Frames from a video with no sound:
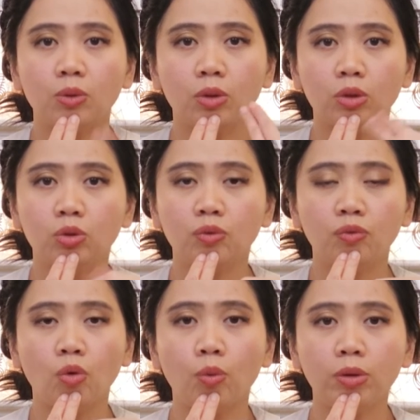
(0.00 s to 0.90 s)
We're gonna do
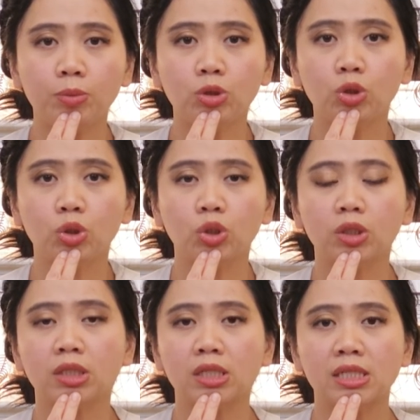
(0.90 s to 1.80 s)
forward
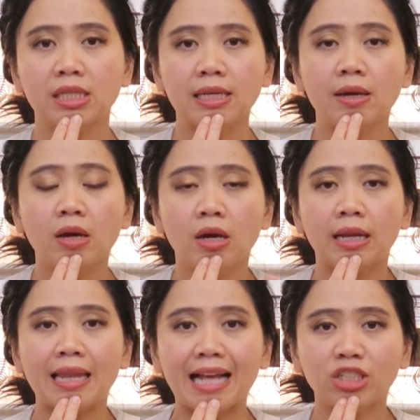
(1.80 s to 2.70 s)
protrusion, because the
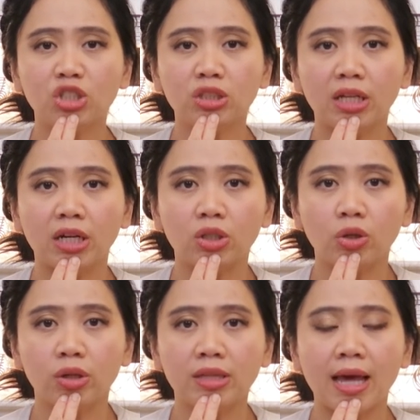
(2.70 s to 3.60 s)
lateral
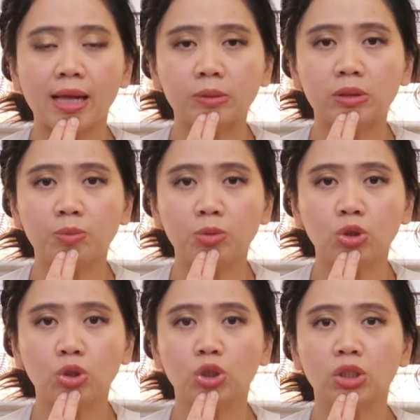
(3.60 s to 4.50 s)
pterygoid helps the
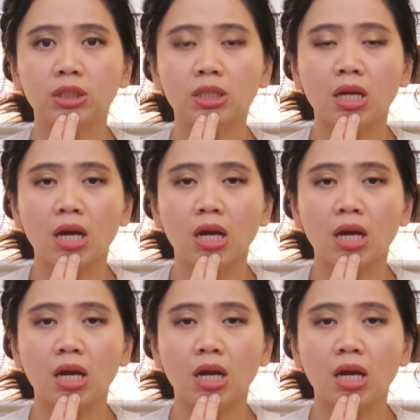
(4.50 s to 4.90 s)
protrusion.